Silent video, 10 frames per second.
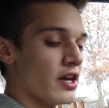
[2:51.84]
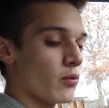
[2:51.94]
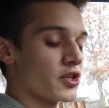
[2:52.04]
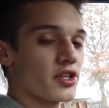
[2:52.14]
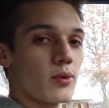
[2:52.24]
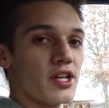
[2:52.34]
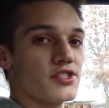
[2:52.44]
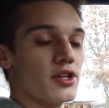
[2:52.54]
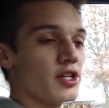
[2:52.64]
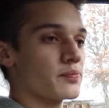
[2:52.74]
What you're going to want
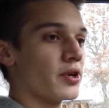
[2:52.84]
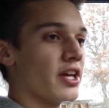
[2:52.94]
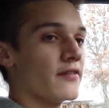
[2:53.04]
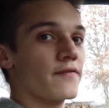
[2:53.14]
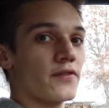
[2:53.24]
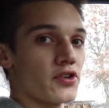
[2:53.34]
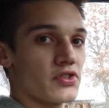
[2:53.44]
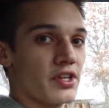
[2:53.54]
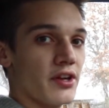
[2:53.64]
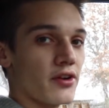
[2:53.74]
to do is put it in
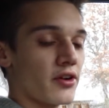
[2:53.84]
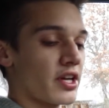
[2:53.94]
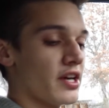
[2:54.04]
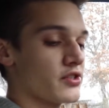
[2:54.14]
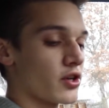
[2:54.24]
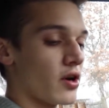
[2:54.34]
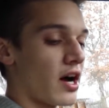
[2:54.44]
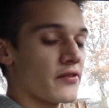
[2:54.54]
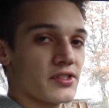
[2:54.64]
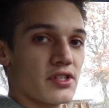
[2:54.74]
first gear, okay? So
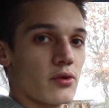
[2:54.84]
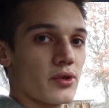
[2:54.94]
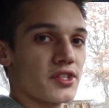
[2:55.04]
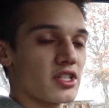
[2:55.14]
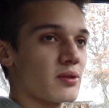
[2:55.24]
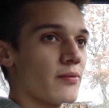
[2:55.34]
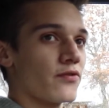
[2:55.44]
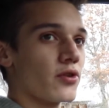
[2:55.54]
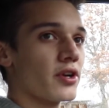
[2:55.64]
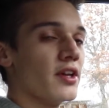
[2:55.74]
obviously, like we talked about
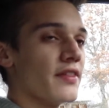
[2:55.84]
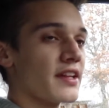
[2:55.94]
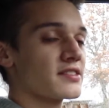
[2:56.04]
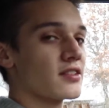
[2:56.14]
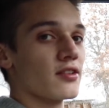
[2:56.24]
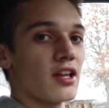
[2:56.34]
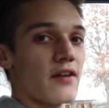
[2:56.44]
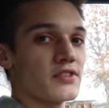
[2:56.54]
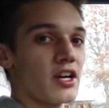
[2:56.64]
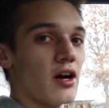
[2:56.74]
before, that's to the
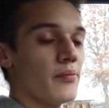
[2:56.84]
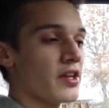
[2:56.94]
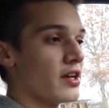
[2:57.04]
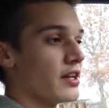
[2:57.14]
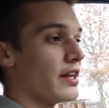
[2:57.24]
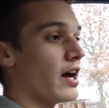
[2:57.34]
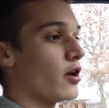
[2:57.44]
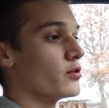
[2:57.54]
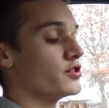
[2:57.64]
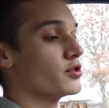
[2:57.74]
left and up.
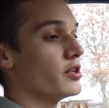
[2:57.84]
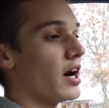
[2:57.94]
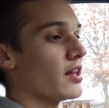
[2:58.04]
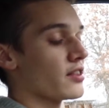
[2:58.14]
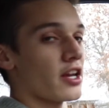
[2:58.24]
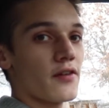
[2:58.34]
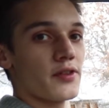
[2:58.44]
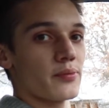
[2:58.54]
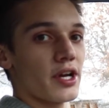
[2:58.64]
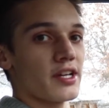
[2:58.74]
Now, do not let off
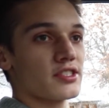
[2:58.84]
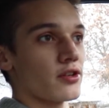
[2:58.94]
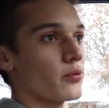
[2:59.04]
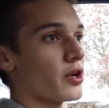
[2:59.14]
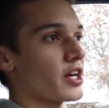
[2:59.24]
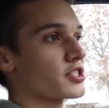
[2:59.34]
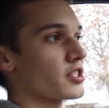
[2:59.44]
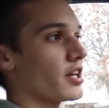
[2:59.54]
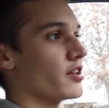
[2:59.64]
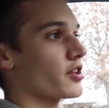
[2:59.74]
the brake. So we're
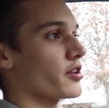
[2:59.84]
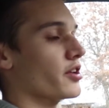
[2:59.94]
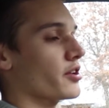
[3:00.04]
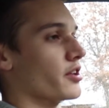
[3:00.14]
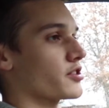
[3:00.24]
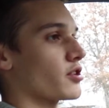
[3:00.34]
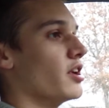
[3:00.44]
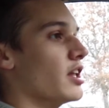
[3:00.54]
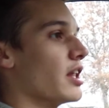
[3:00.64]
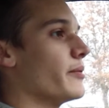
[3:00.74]
actually on a little hill here, so
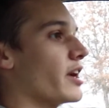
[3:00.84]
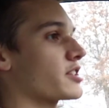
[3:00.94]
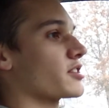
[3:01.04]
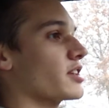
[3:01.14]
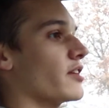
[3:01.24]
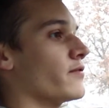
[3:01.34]
let me actually get